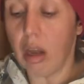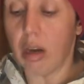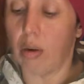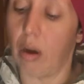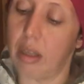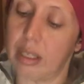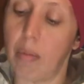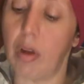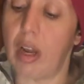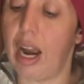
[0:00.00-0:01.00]
Well,
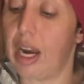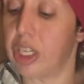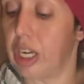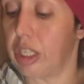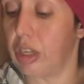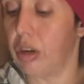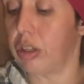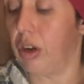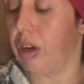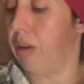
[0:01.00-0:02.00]
someone actually is hooked
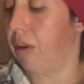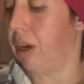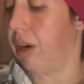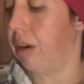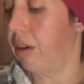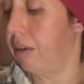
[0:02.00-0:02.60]
on you here.